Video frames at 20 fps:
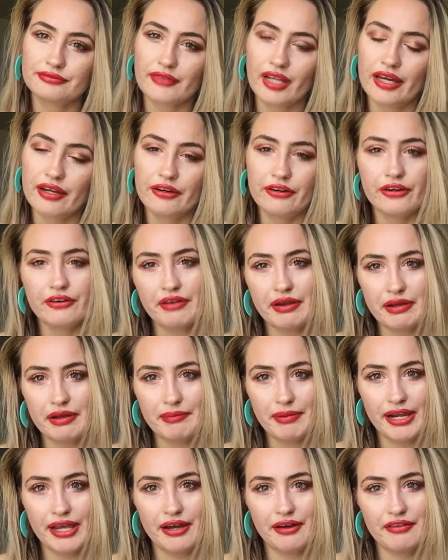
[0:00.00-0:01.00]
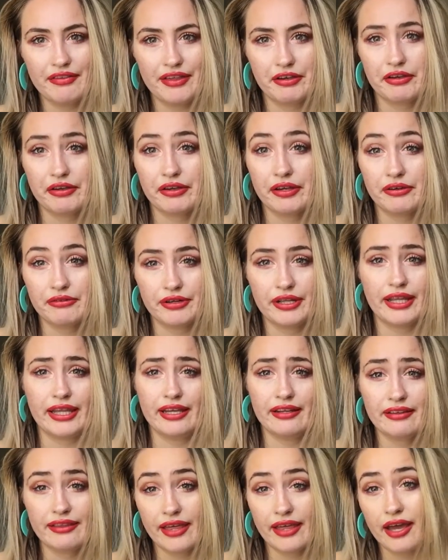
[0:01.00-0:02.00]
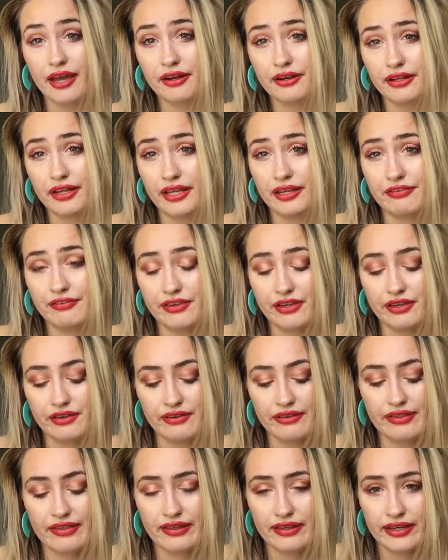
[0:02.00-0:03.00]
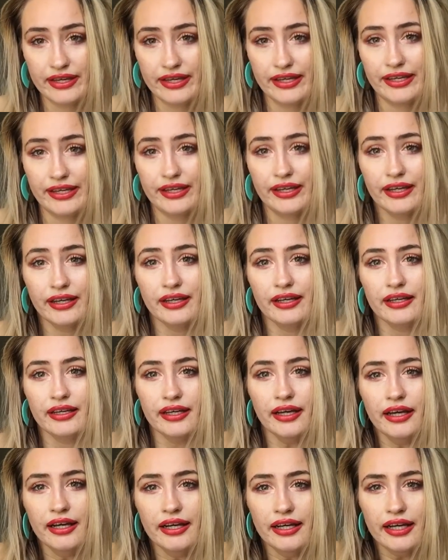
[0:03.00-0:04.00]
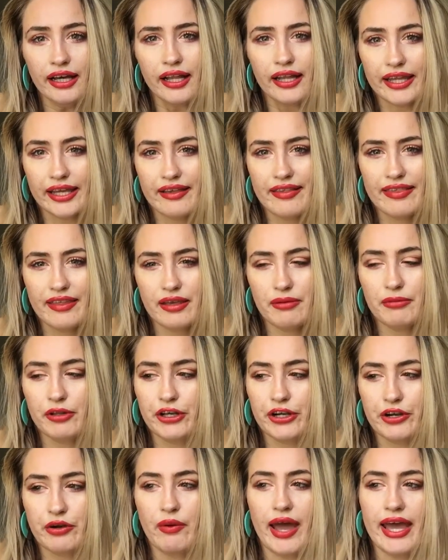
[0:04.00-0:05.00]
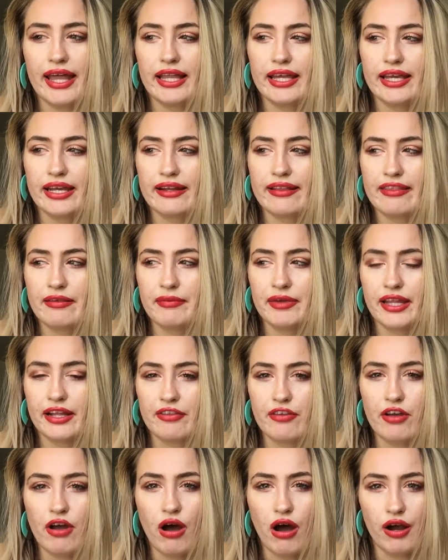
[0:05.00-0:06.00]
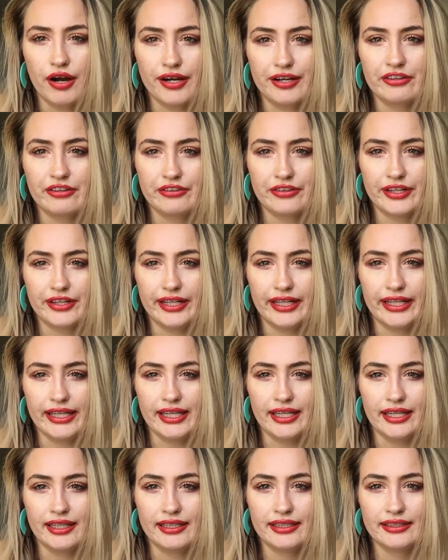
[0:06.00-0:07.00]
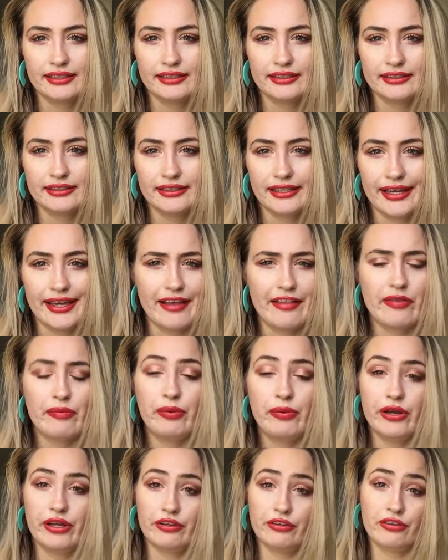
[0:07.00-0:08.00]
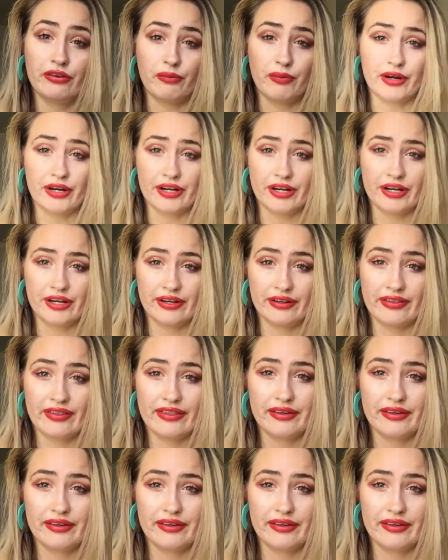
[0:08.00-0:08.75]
I don't know if anybody else like can relate to that or like feels like a similar way. Like it's something that's hard to really, I guess, put into words.